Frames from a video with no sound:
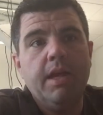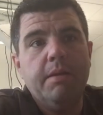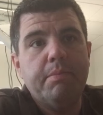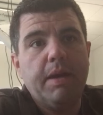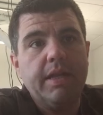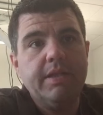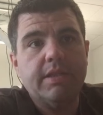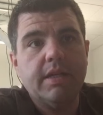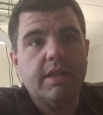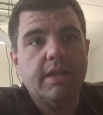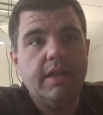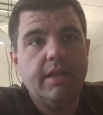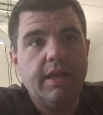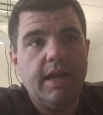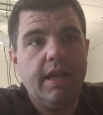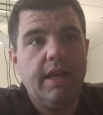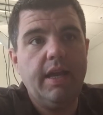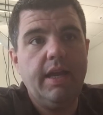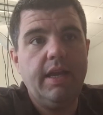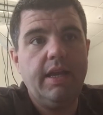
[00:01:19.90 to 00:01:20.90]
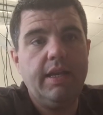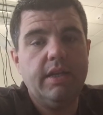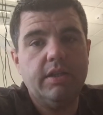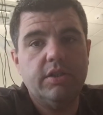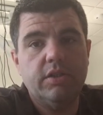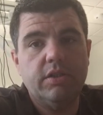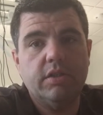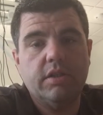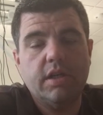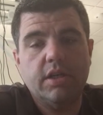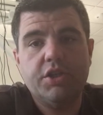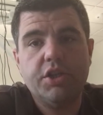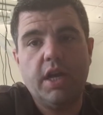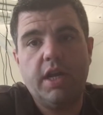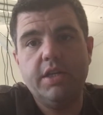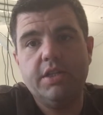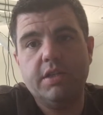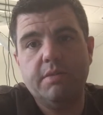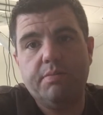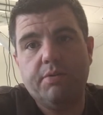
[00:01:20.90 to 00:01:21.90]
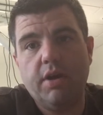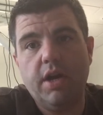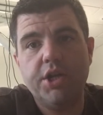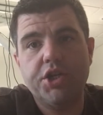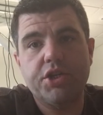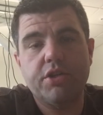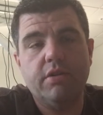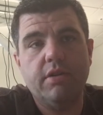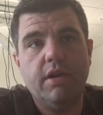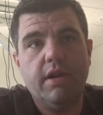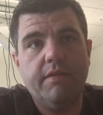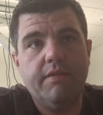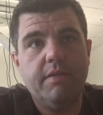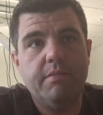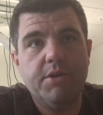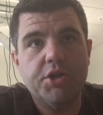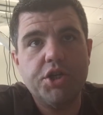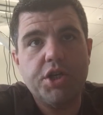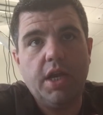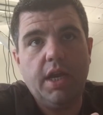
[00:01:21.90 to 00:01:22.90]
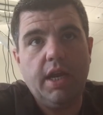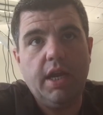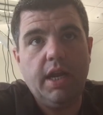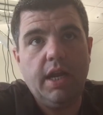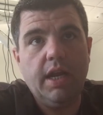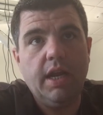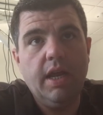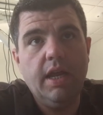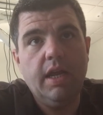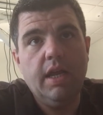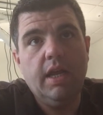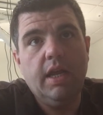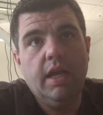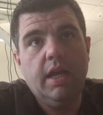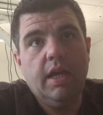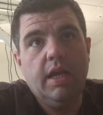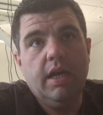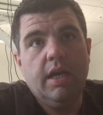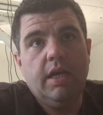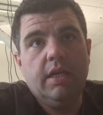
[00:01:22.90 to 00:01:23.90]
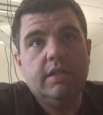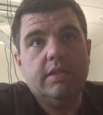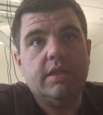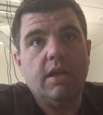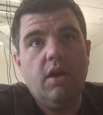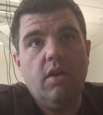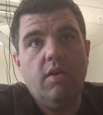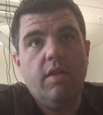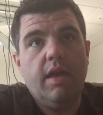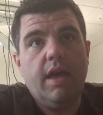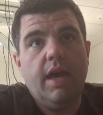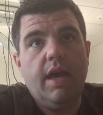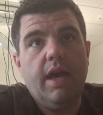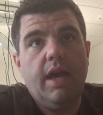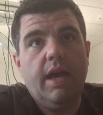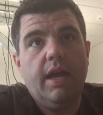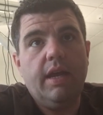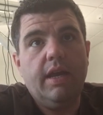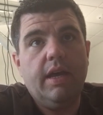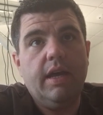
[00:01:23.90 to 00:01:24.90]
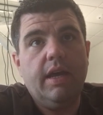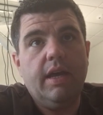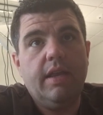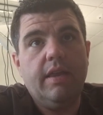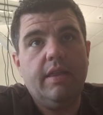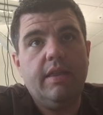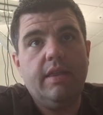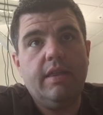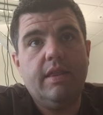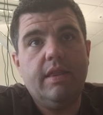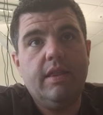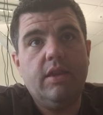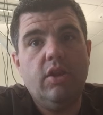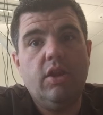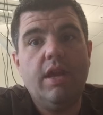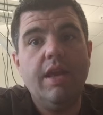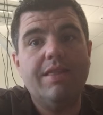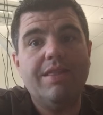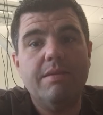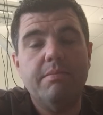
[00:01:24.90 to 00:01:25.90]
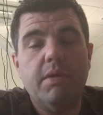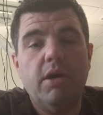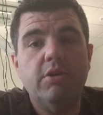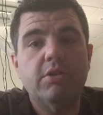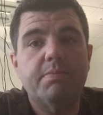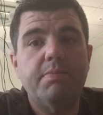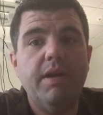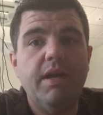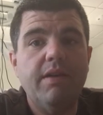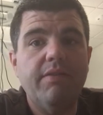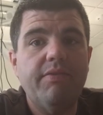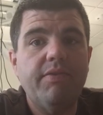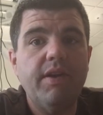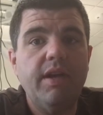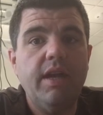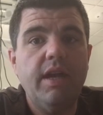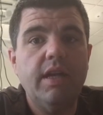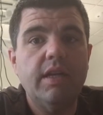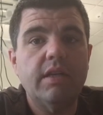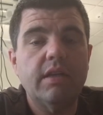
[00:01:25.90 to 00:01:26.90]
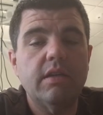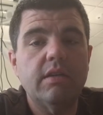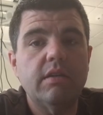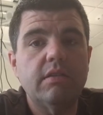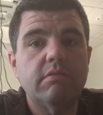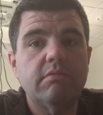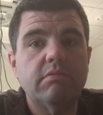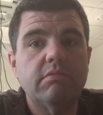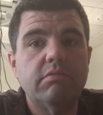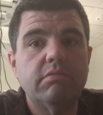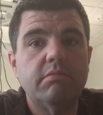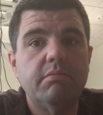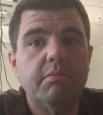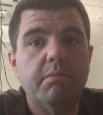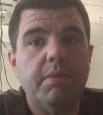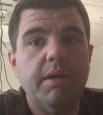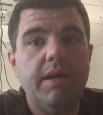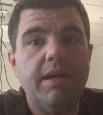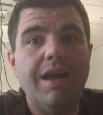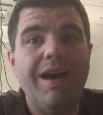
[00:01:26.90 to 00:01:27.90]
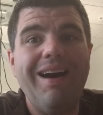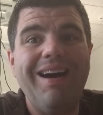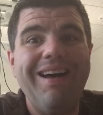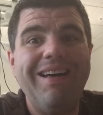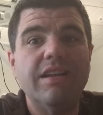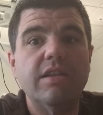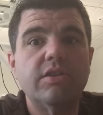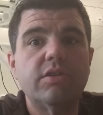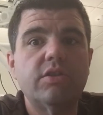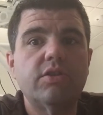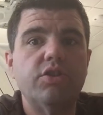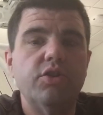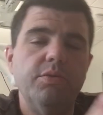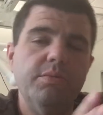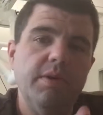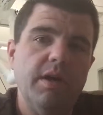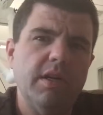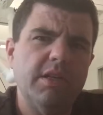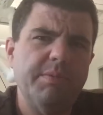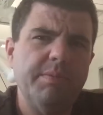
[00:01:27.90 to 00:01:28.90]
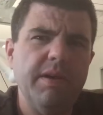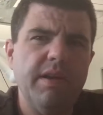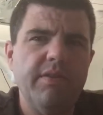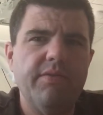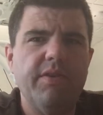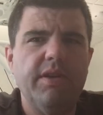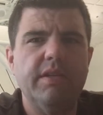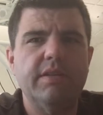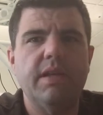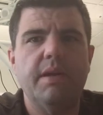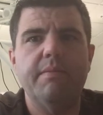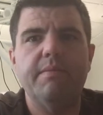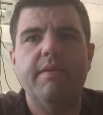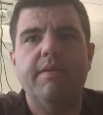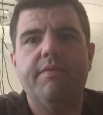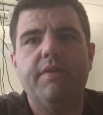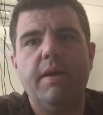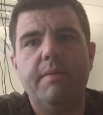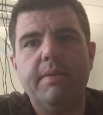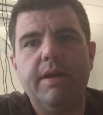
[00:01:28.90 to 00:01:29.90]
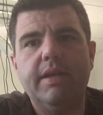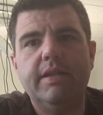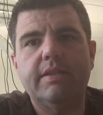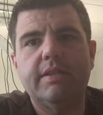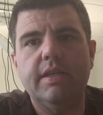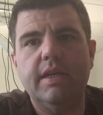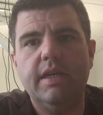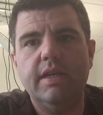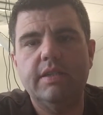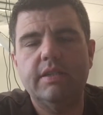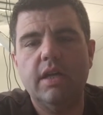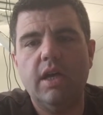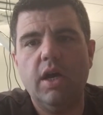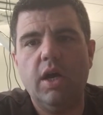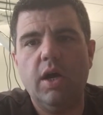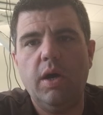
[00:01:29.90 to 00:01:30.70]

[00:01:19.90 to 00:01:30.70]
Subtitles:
basically they could change the pressure of the machine so that you get the most benefit, but not too much benefit, if that makes sense.